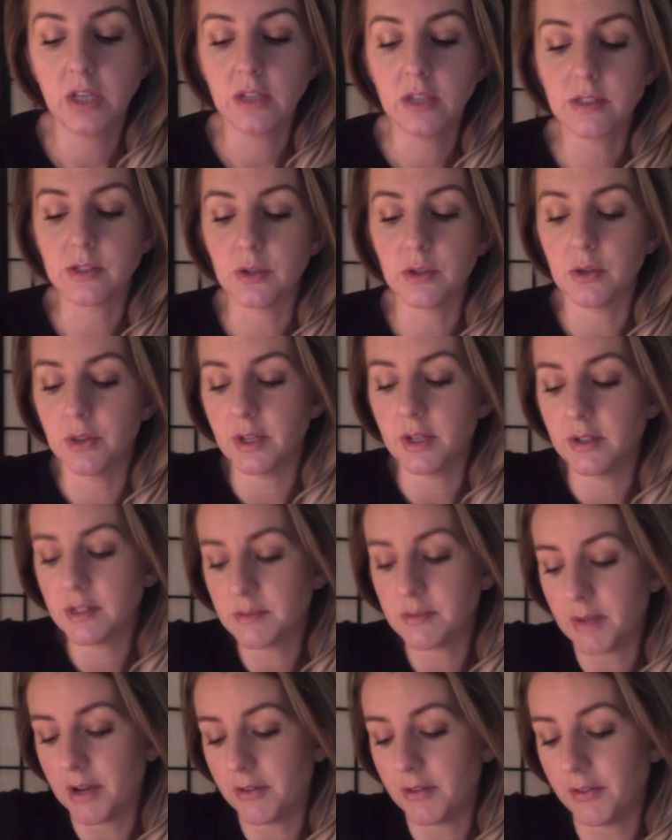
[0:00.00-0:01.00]
So there's
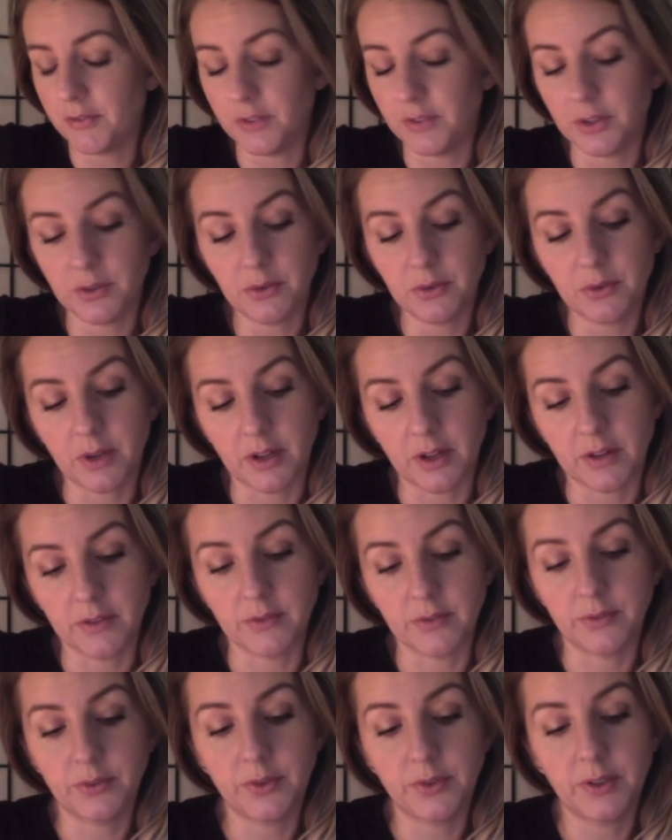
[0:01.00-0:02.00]
my review
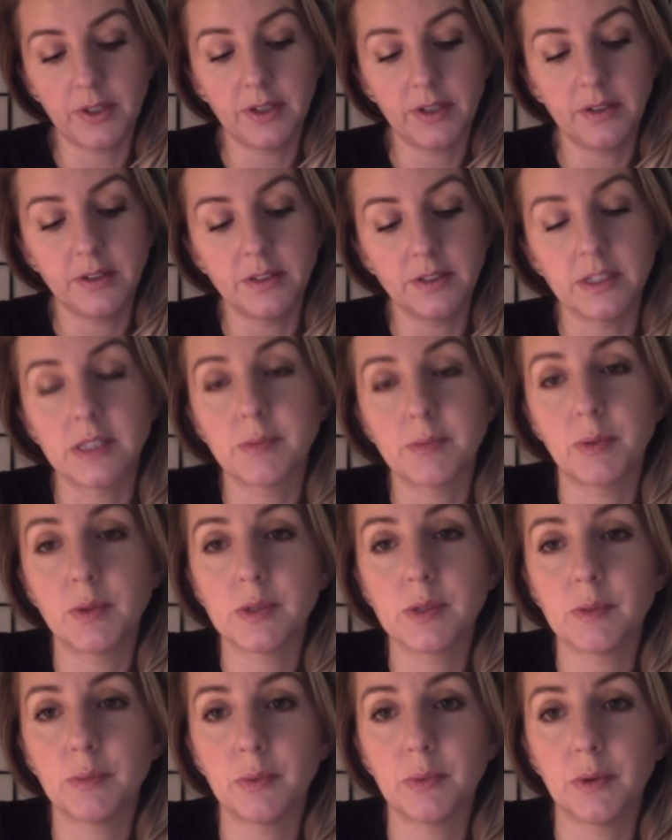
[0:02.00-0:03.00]
of
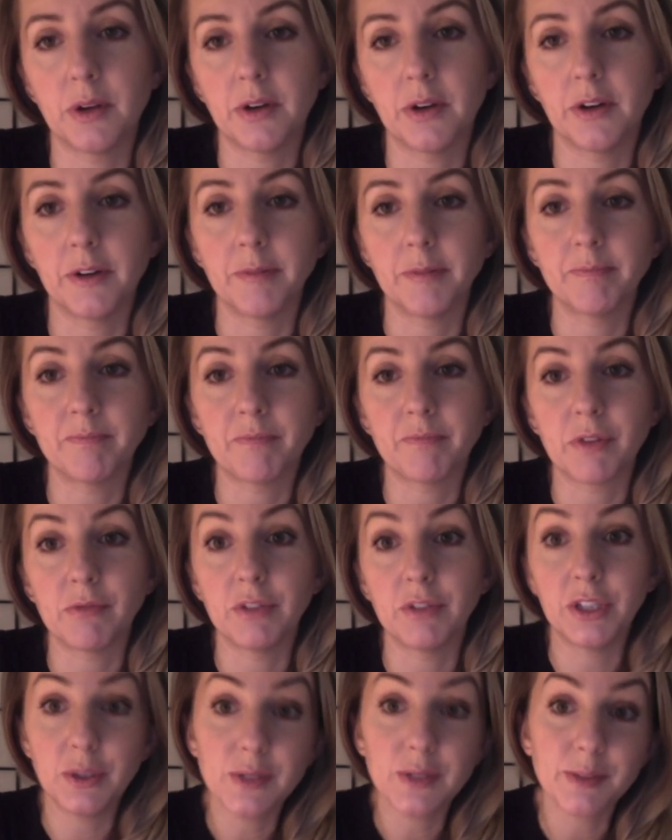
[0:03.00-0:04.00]
disposable or
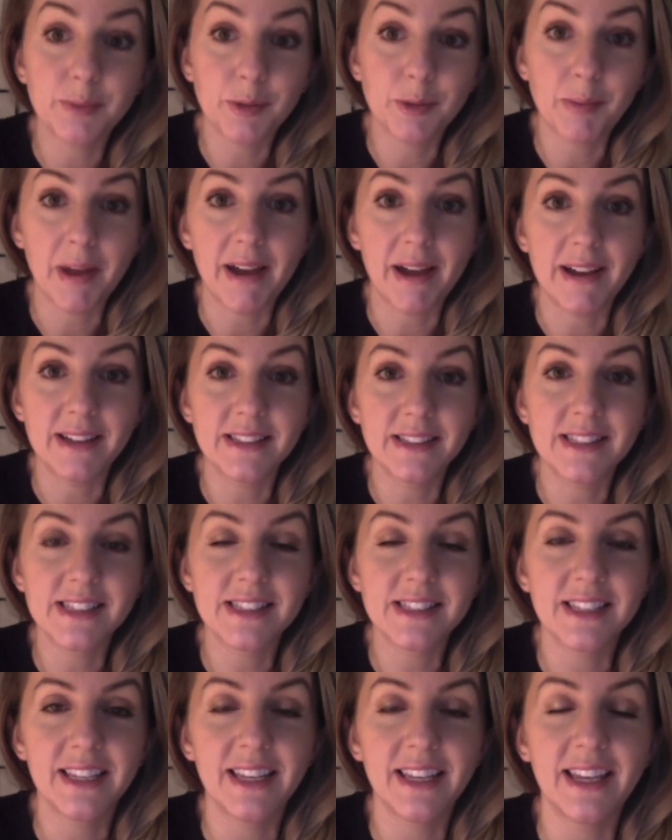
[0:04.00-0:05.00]
reusable
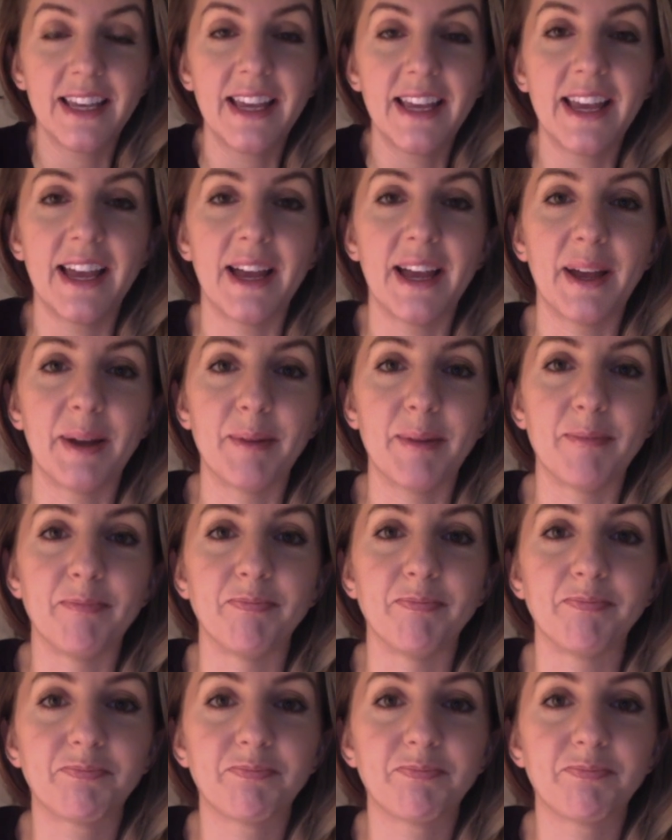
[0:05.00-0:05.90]
pads. I